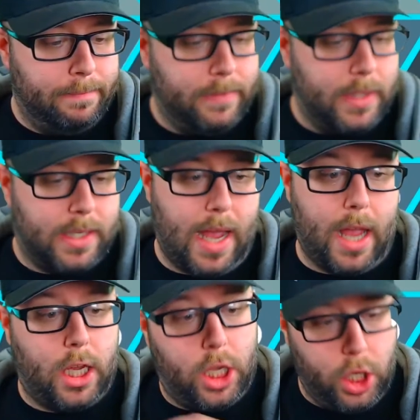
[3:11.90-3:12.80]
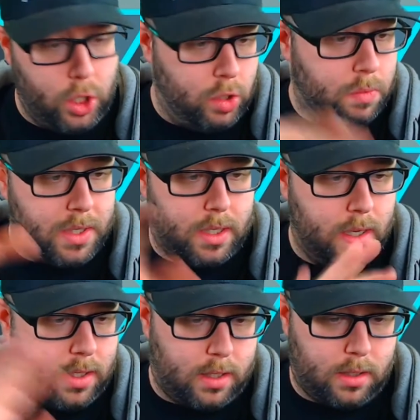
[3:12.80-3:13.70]
It's got cubes.
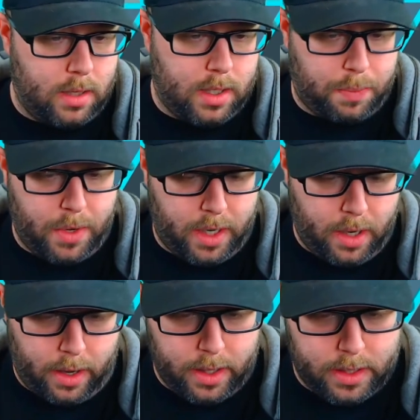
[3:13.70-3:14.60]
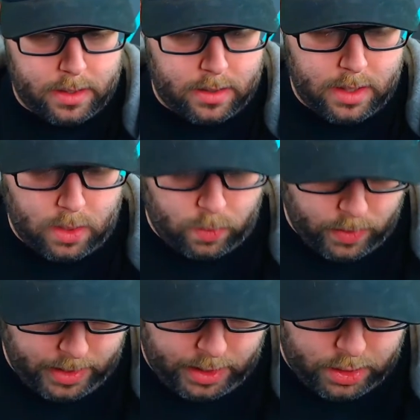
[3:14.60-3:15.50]
It's pretty good. It's a
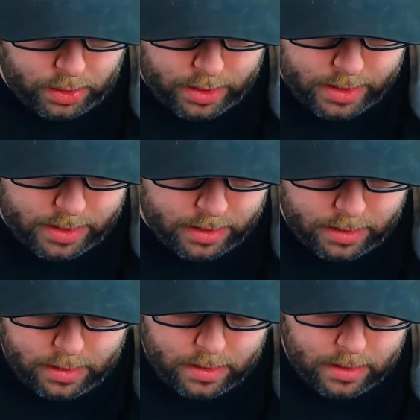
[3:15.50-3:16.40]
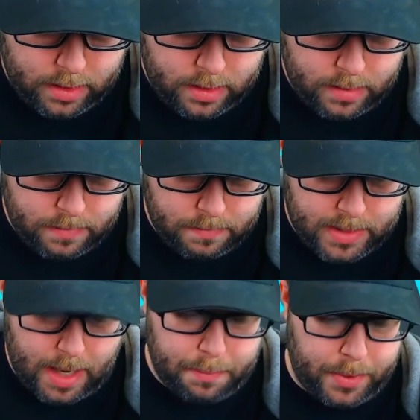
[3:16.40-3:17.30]
really good
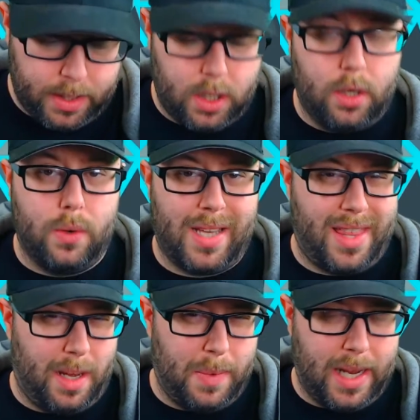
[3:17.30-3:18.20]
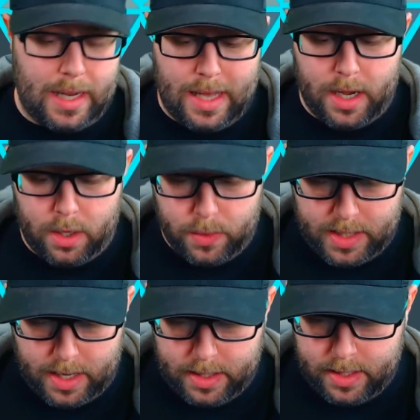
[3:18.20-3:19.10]
template to use. I think I'm gonna get a lot of
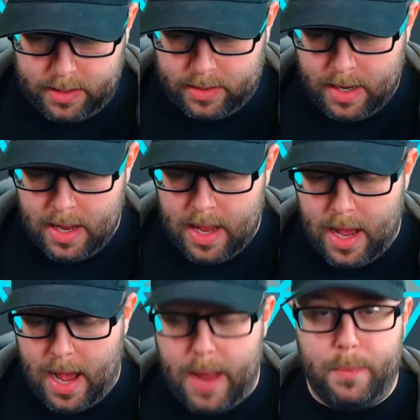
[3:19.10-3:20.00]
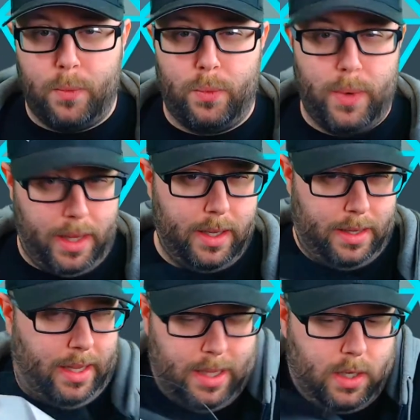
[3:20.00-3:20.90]
use out of this. I'm really
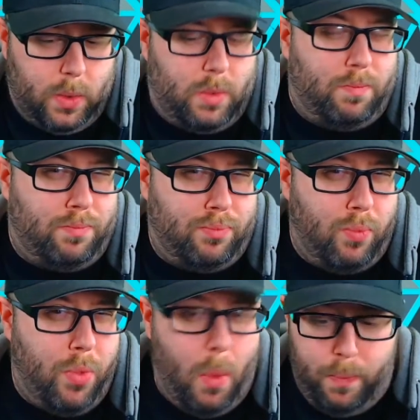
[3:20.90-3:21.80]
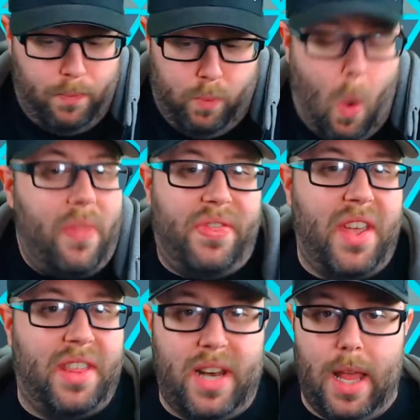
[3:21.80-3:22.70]
like this was the one
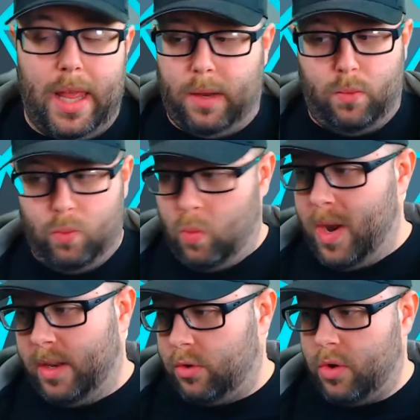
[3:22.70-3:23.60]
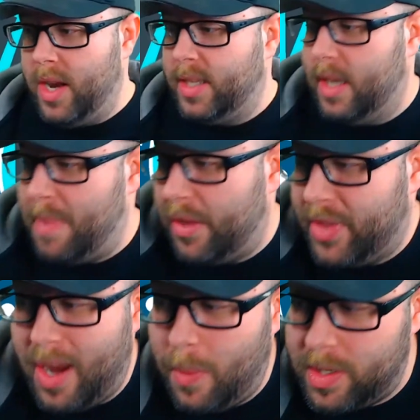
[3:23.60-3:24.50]
thing that I went crazy about
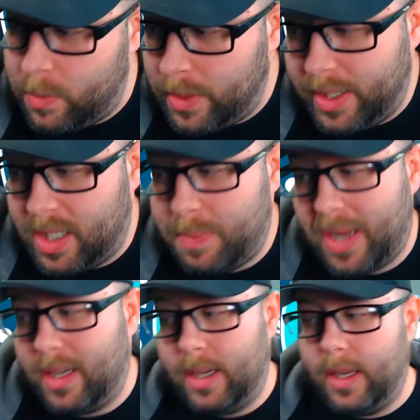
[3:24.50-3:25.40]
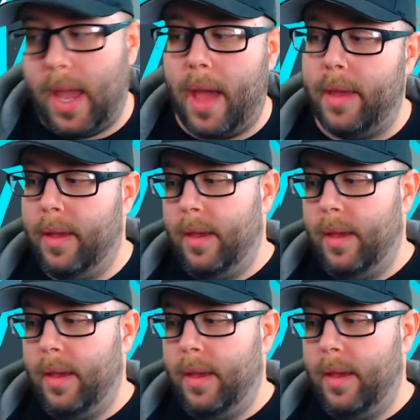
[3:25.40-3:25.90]
that I wasn't really expecting to get.